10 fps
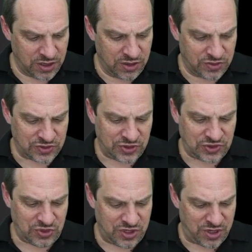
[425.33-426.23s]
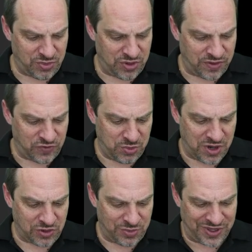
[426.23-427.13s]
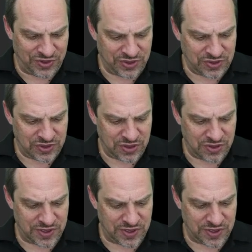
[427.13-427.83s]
There's also a number of numerical methods